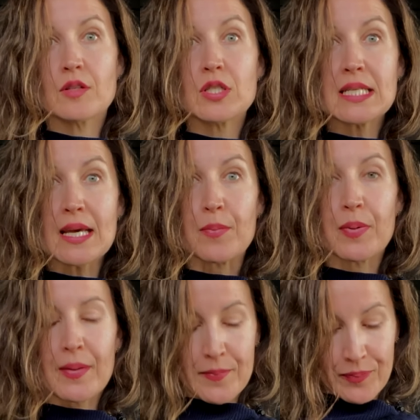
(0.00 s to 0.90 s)
Tip:
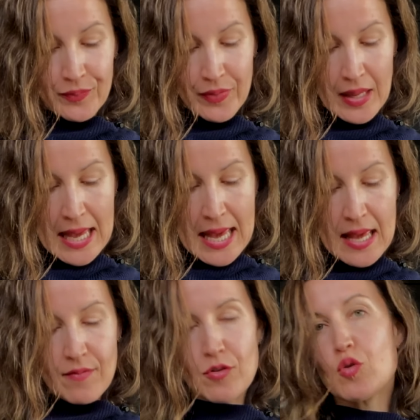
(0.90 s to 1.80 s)

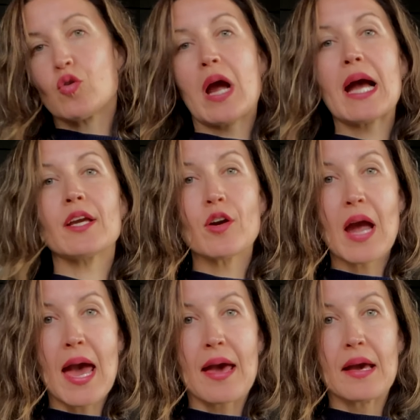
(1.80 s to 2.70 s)
if you crack your
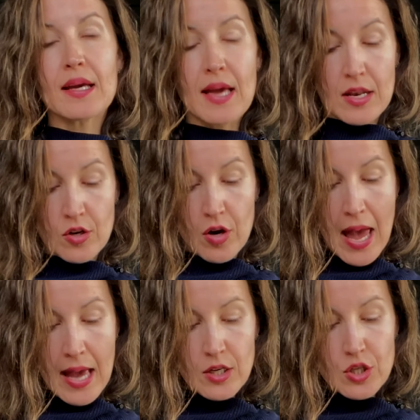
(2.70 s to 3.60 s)
egg and your
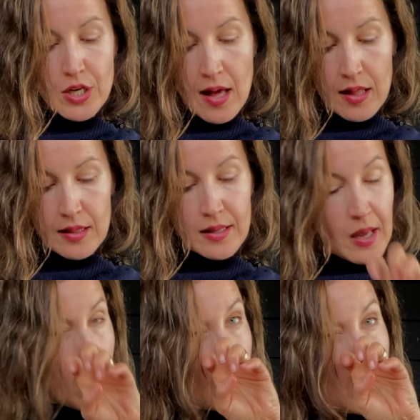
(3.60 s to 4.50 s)
eggshell
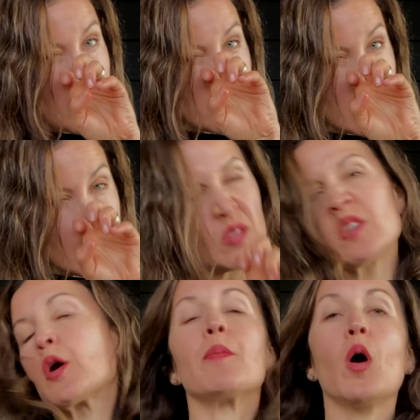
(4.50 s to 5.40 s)
goes into
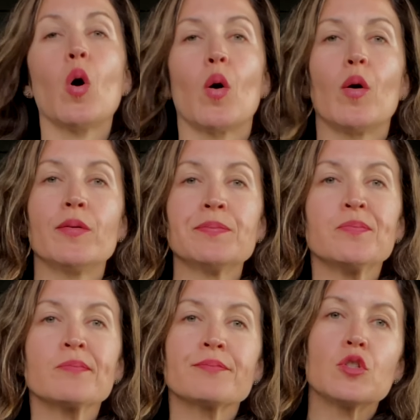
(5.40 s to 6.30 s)
your
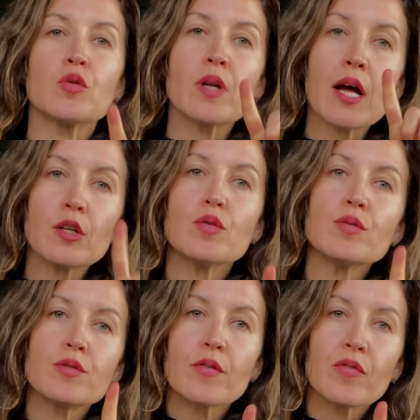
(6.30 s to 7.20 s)
bowl, do not
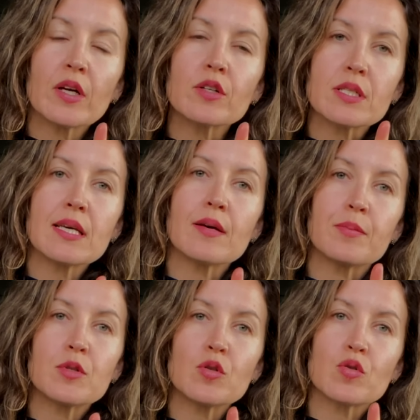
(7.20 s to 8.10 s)
use your fingertip
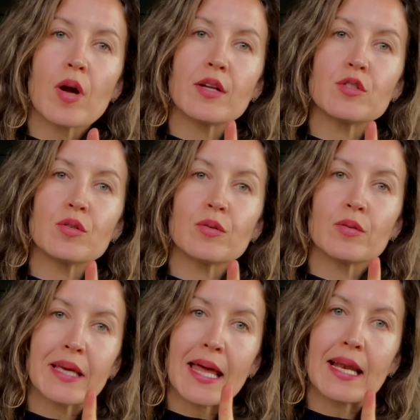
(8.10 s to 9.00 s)
to try
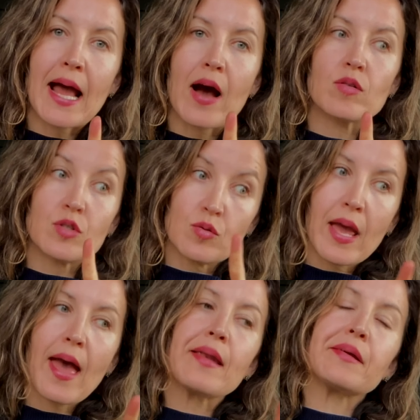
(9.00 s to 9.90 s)
to get it out. You
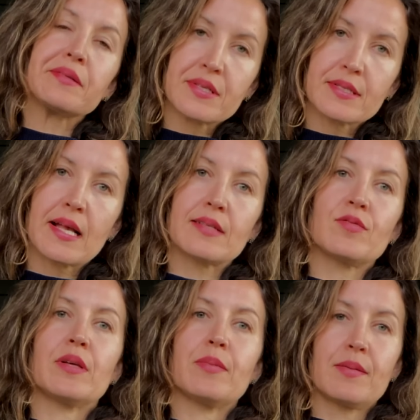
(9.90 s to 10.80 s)
can
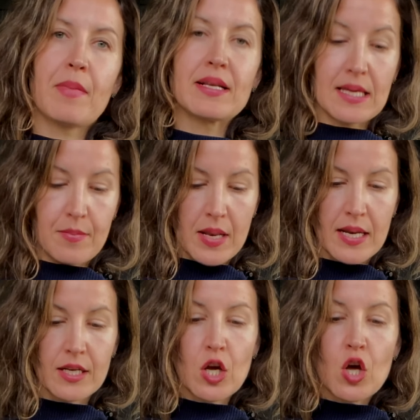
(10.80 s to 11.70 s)
successfully, but it might take a
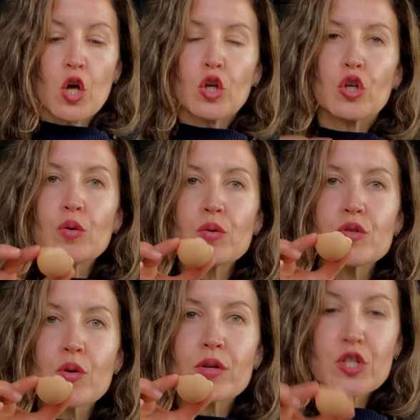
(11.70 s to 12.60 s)
minute.
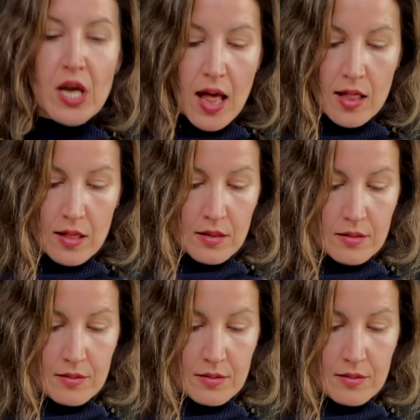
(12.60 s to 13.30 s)
Use your shell